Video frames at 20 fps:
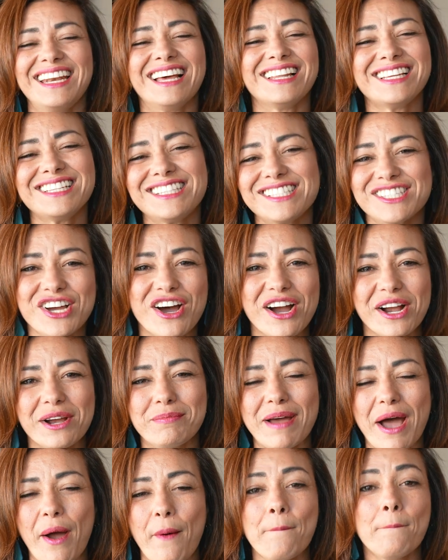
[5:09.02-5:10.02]
let's talk
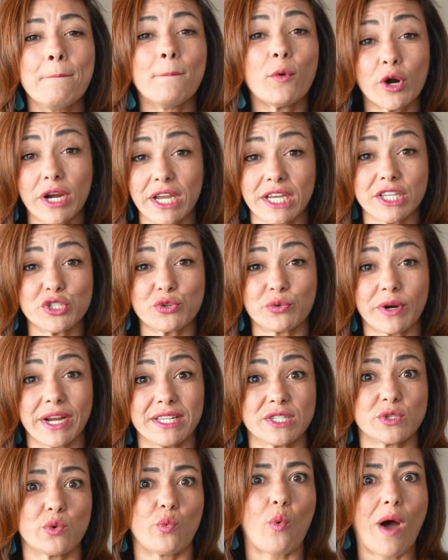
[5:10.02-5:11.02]
about mortgage
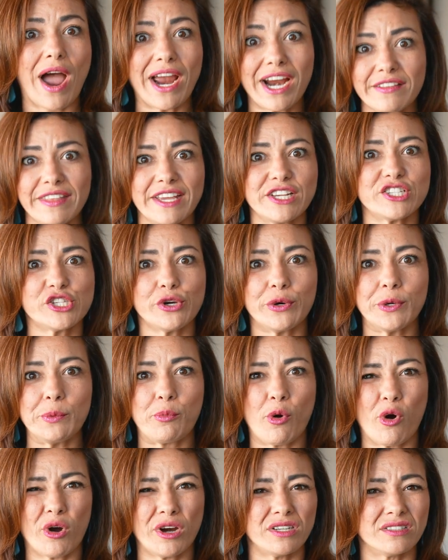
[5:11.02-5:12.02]
rates. Why are they so
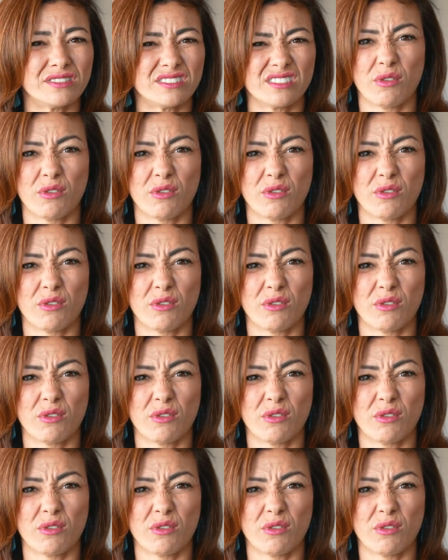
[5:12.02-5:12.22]
important?